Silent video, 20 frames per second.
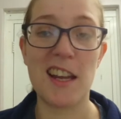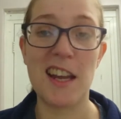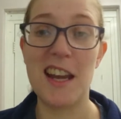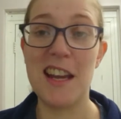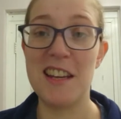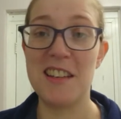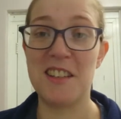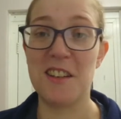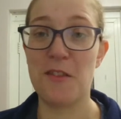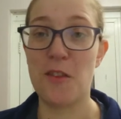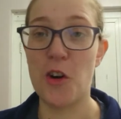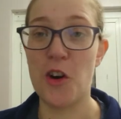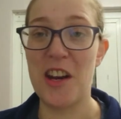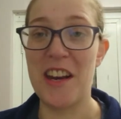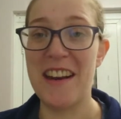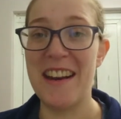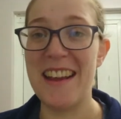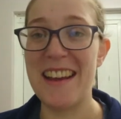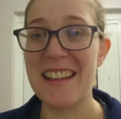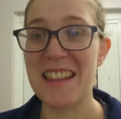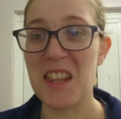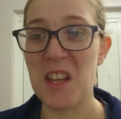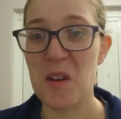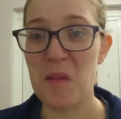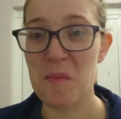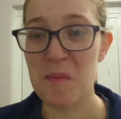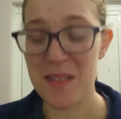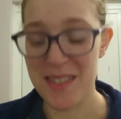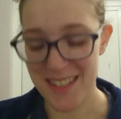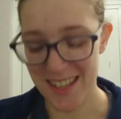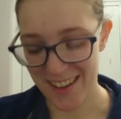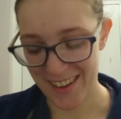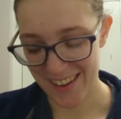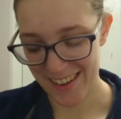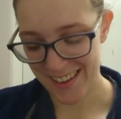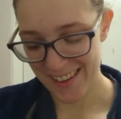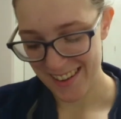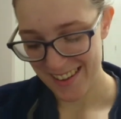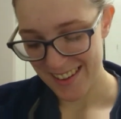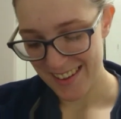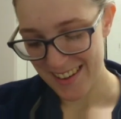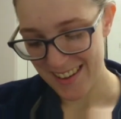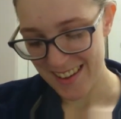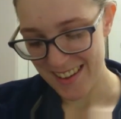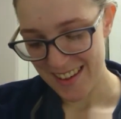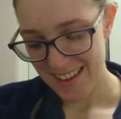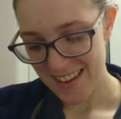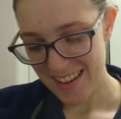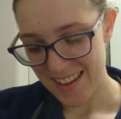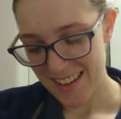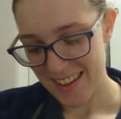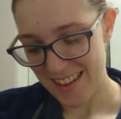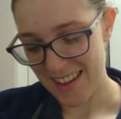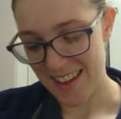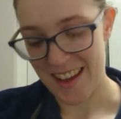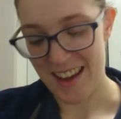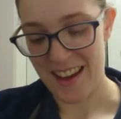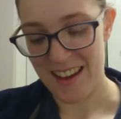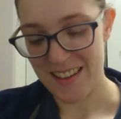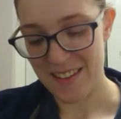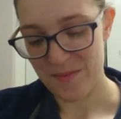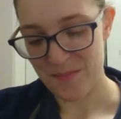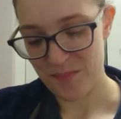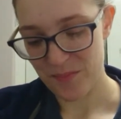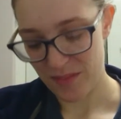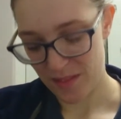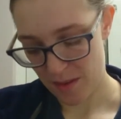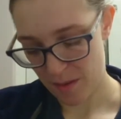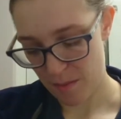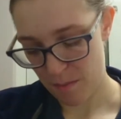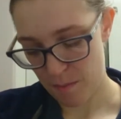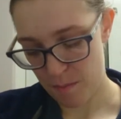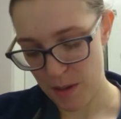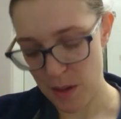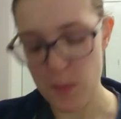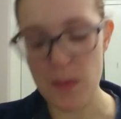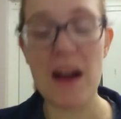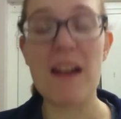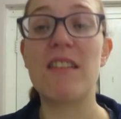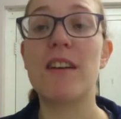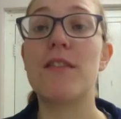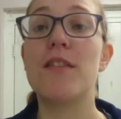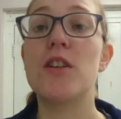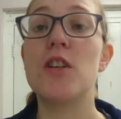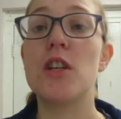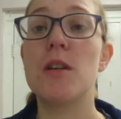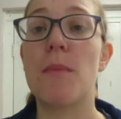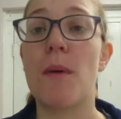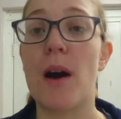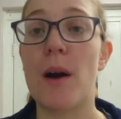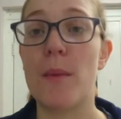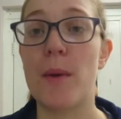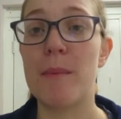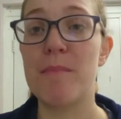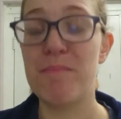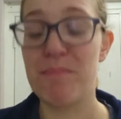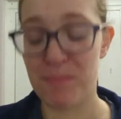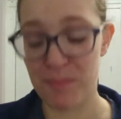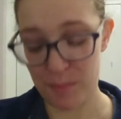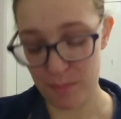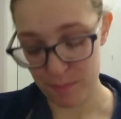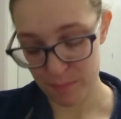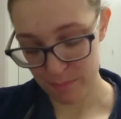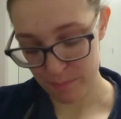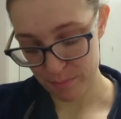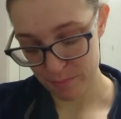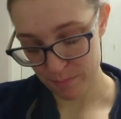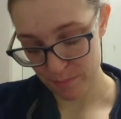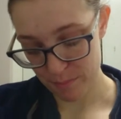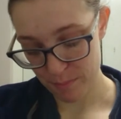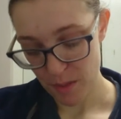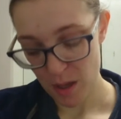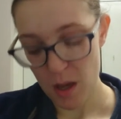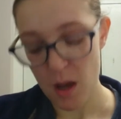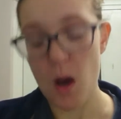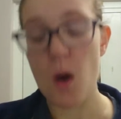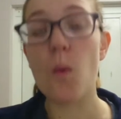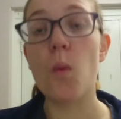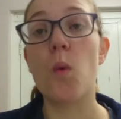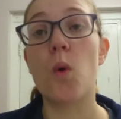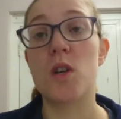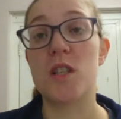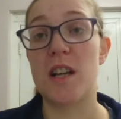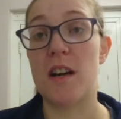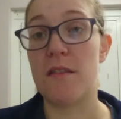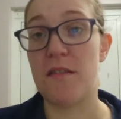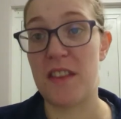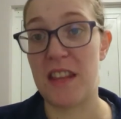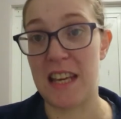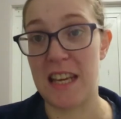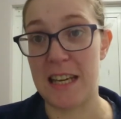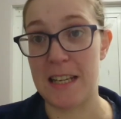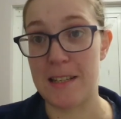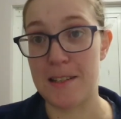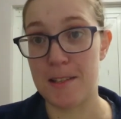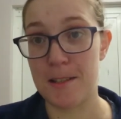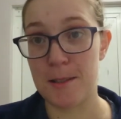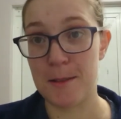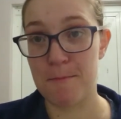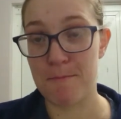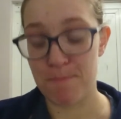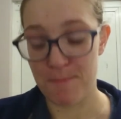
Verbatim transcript: kids have gone and nicked them. So, yeah. Beware if you do buy one. Watch out for the kids.